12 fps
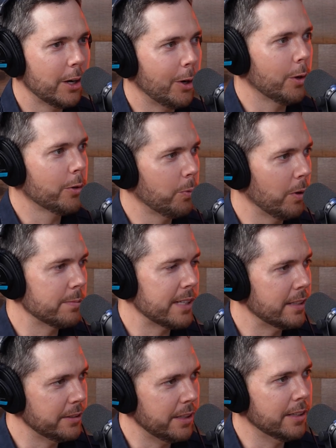earthworms,
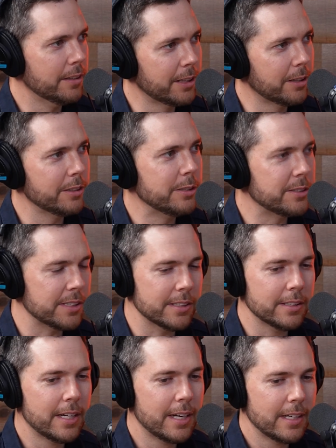I literally used to